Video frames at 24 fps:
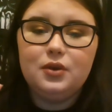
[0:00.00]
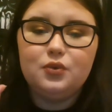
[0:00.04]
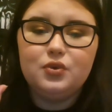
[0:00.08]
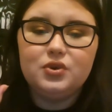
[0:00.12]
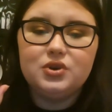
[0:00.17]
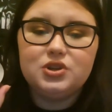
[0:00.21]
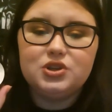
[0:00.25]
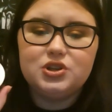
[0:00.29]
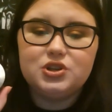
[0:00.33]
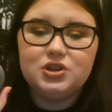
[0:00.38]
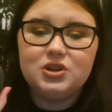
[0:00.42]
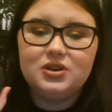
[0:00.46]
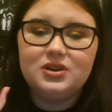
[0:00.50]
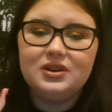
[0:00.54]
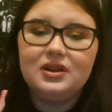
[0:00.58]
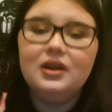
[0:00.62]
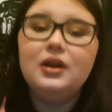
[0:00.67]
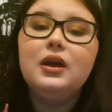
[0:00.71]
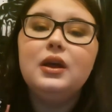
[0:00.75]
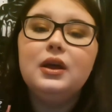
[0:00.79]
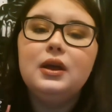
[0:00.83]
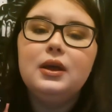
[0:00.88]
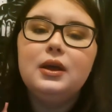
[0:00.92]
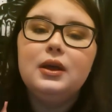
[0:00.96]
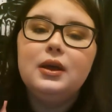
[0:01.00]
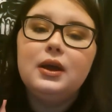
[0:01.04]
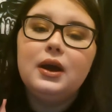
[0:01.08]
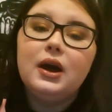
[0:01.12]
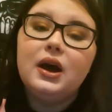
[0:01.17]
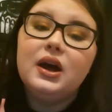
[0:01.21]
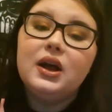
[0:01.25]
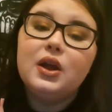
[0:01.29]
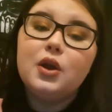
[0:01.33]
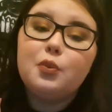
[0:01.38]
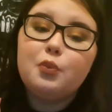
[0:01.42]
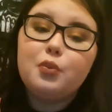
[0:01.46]
which
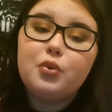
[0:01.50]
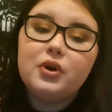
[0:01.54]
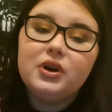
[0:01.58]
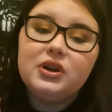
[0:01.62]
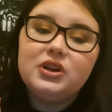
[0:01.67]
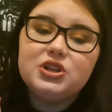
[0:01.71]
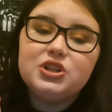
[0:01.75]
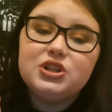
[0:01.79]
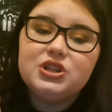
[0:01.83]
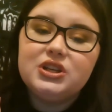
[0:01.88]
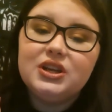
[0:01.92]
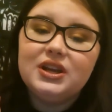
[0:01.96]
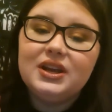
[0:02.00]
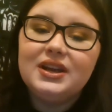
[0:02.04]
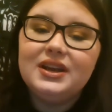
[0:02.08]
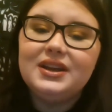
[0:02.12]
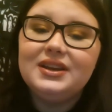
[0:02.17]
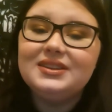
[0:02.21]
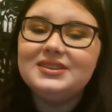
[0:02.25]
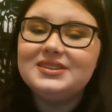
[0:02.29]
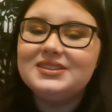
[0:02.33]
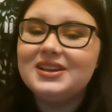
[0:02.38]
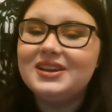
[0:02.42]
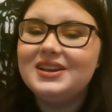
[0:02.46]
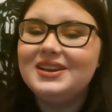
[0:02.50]
I appreciate.